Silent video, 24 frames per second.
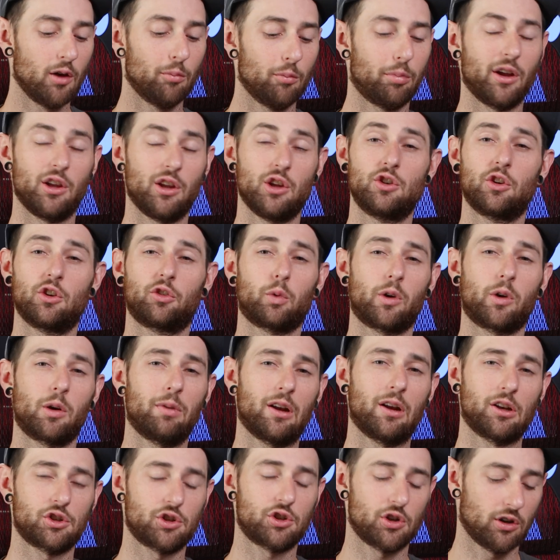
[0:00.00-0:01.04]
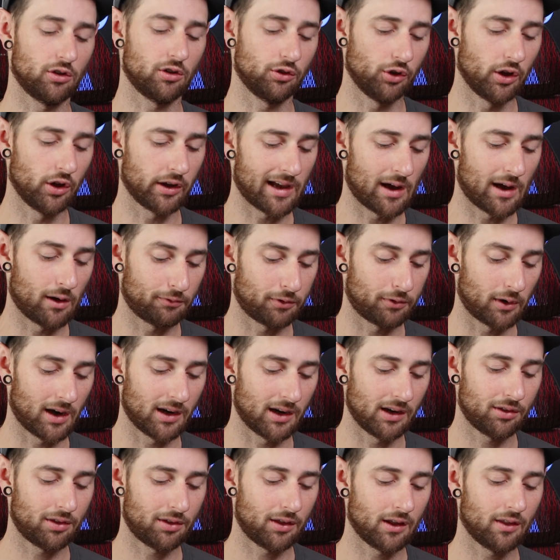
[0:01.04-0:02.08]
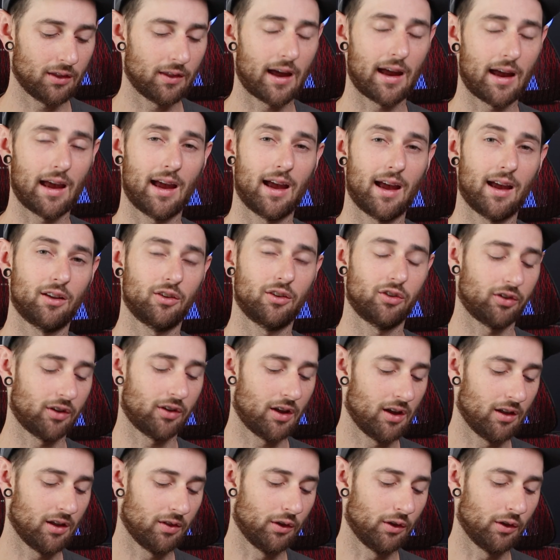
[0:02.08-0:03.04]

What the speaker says: but you just wanna make sure to look out for anything that has